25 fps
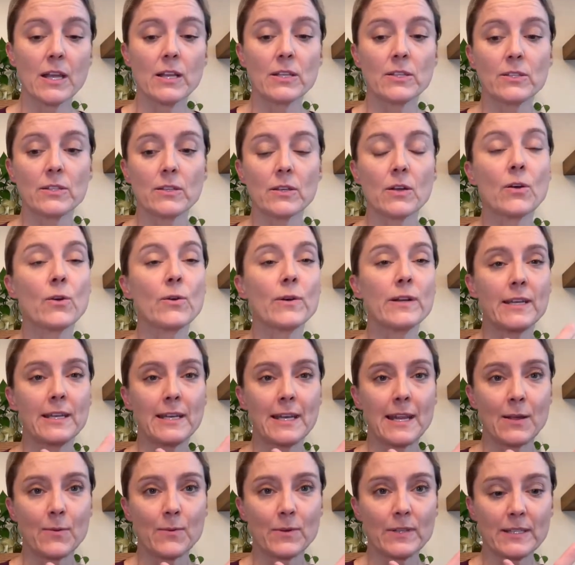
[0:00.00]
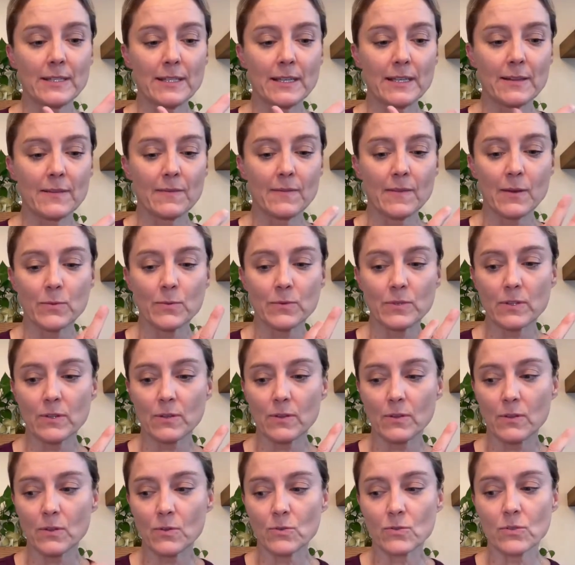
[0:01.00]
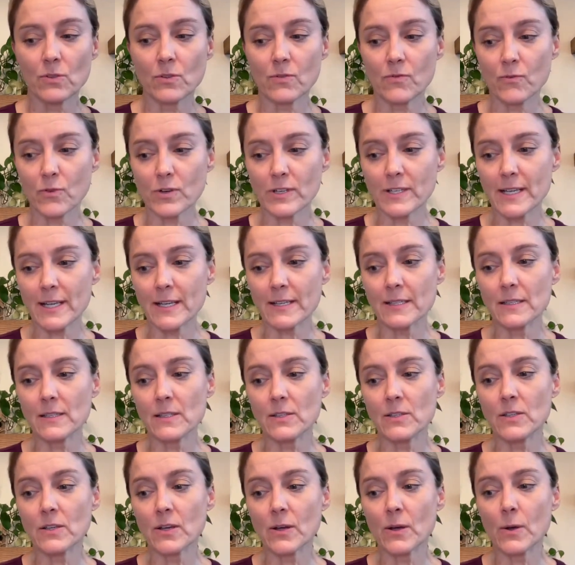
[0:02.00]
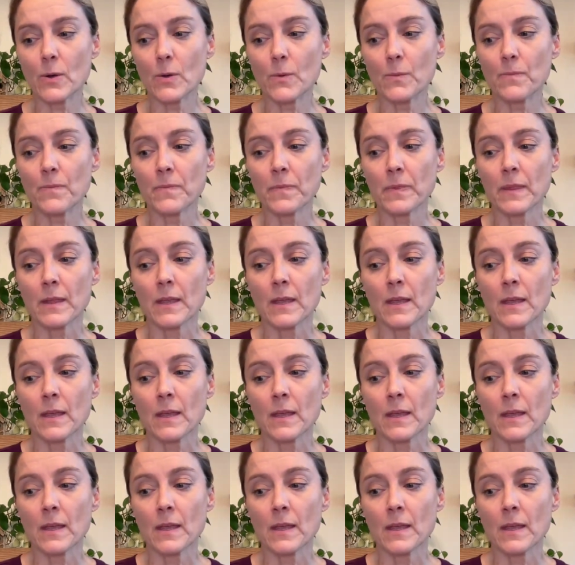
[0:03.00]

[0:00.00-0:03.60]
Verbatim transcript: So, oh, and an A1C. That was the, those are the four tests. So